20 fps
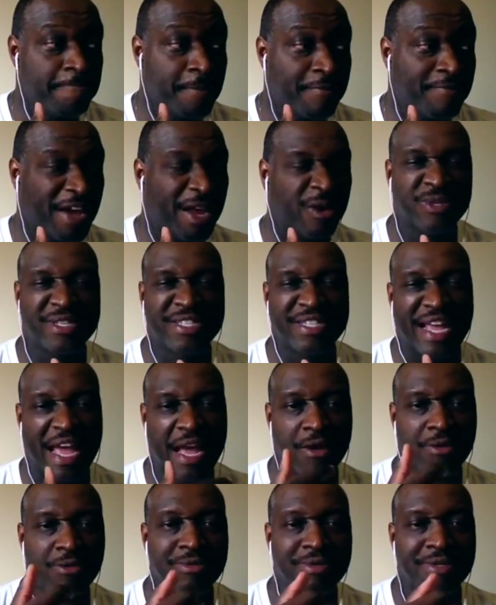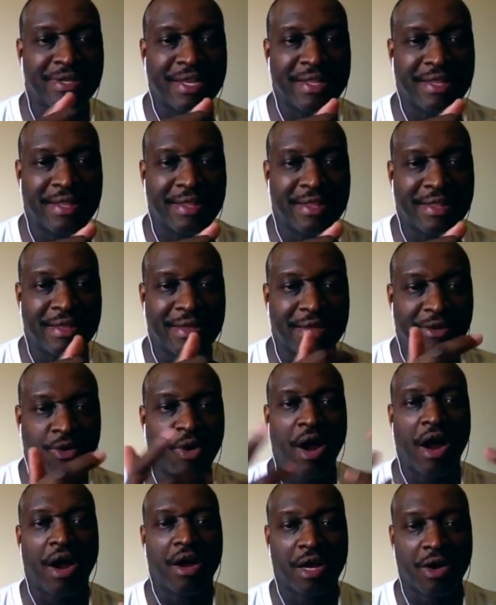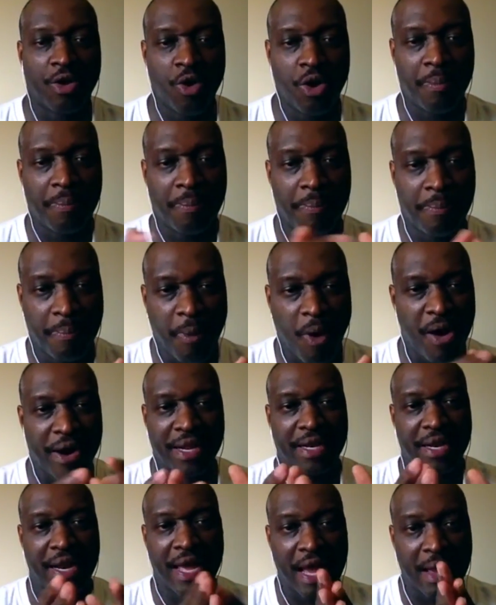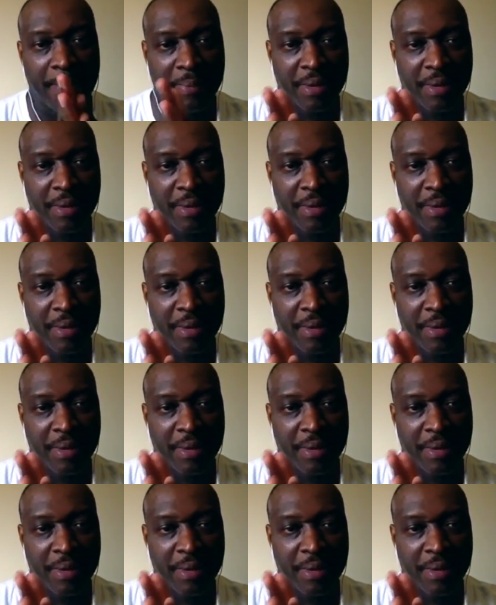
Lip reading: don't sound the core party line,